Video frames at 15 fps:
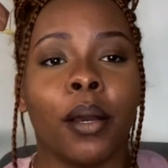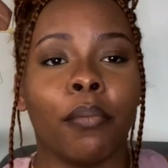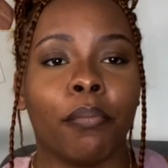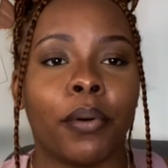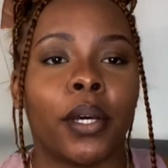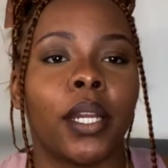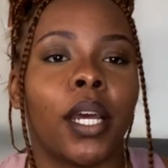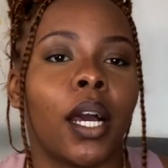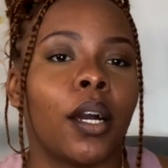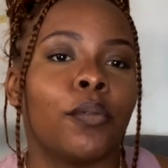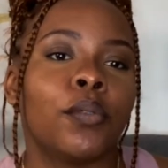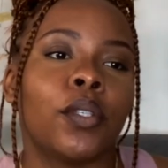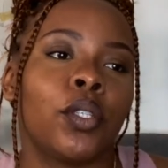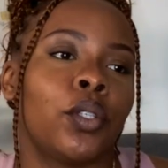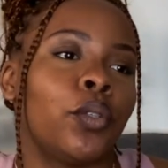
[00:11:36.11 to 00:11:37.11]
but I
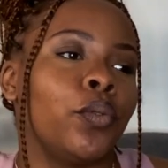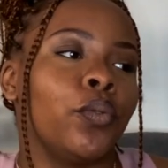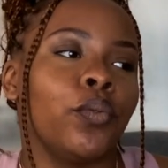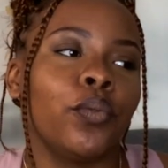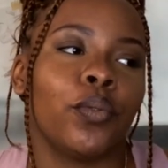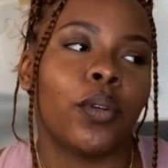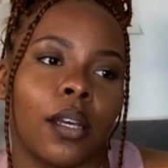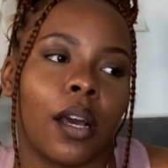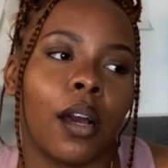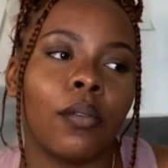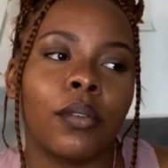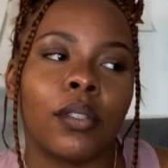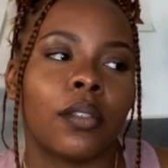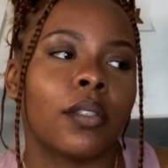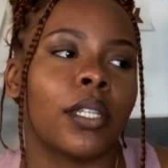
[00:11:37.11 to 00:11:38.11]
was too
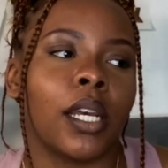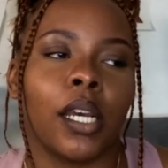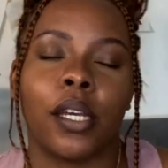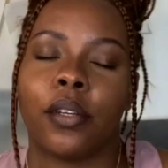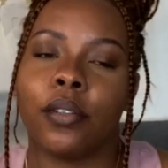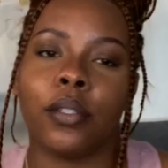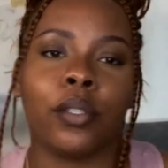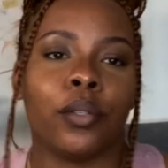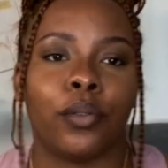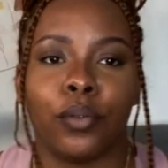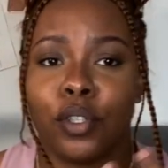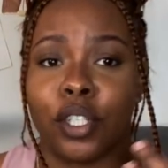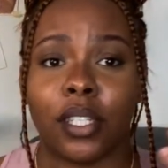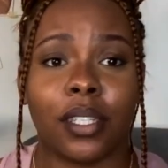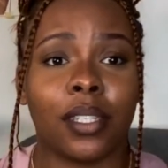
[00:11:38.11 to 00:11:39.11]
tired to
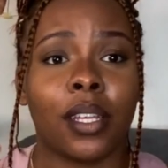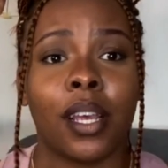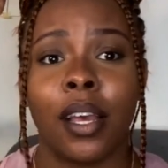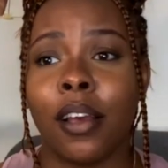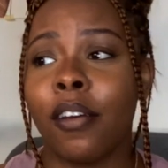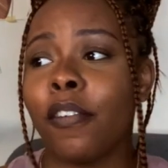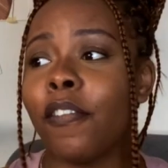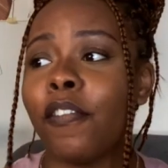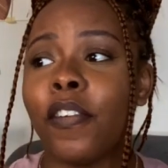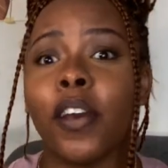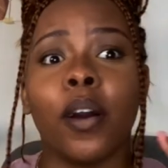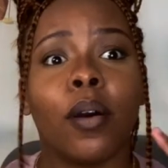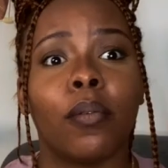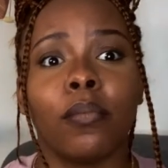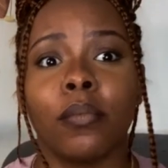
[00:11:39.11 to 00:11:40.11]
just
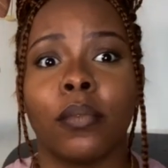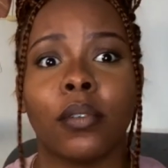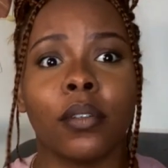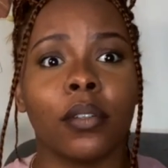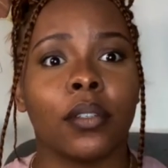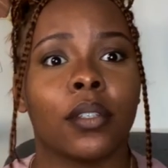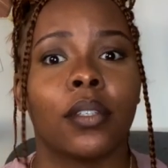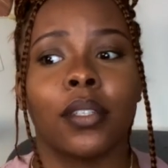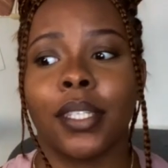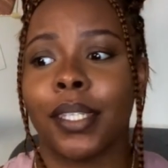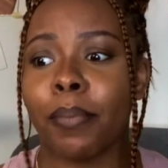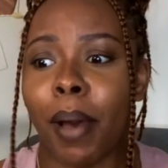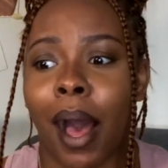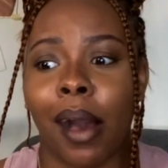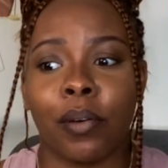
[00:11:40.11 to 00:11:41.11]
film
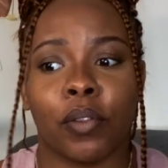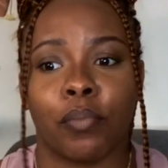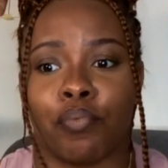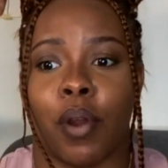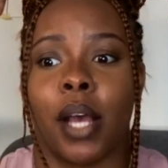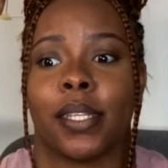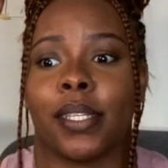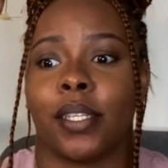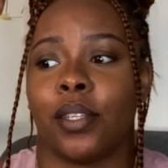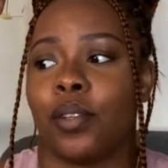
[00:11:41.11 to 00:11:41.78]
somehow the process.